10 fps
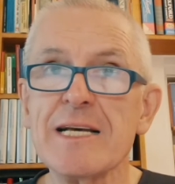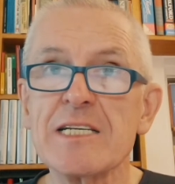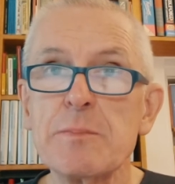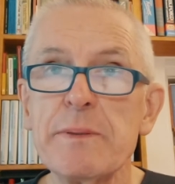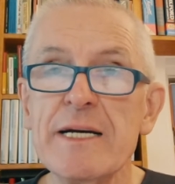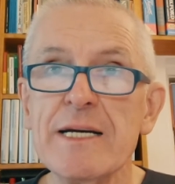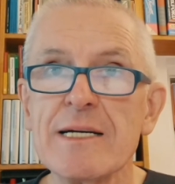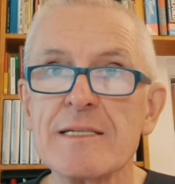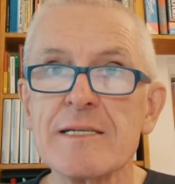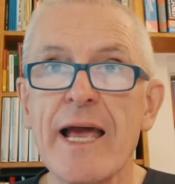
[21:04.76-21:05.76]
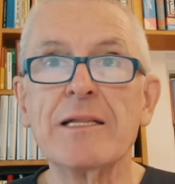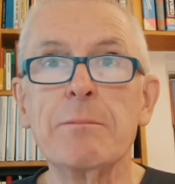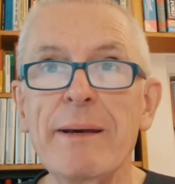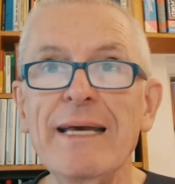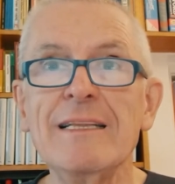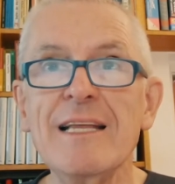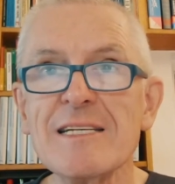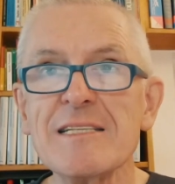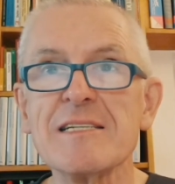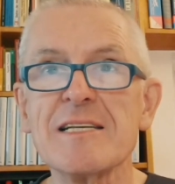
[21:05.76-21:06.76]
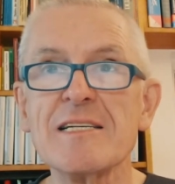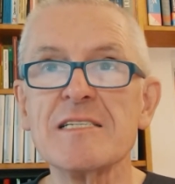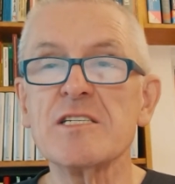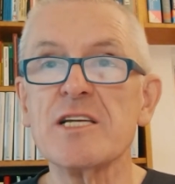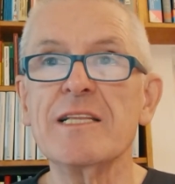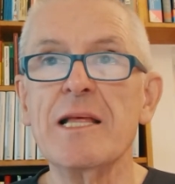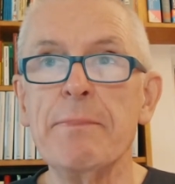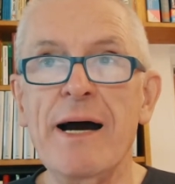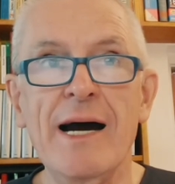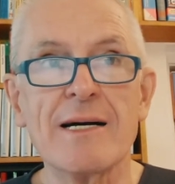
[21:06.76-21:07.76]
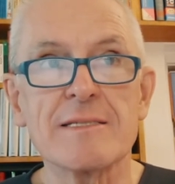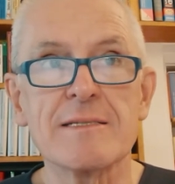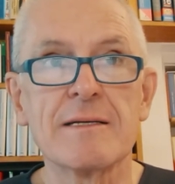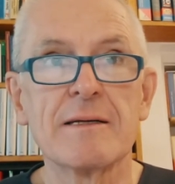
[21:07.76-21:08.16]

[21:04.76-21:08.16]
experience and made these decisions in the past.